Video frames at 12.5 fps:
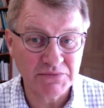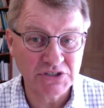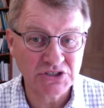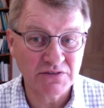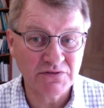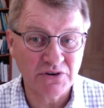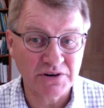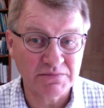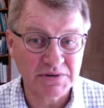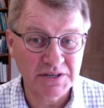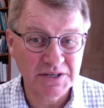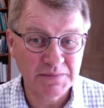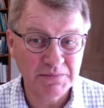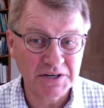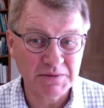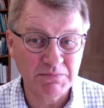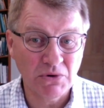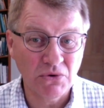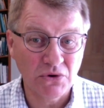which I find pretty
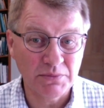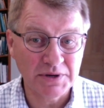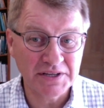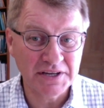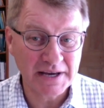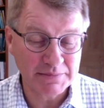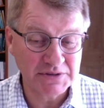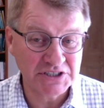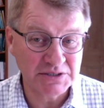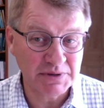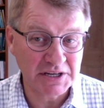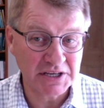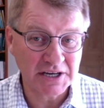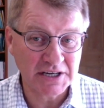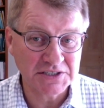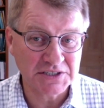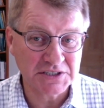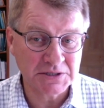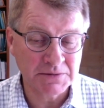poor, but it happens in many
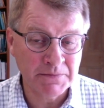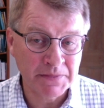cases.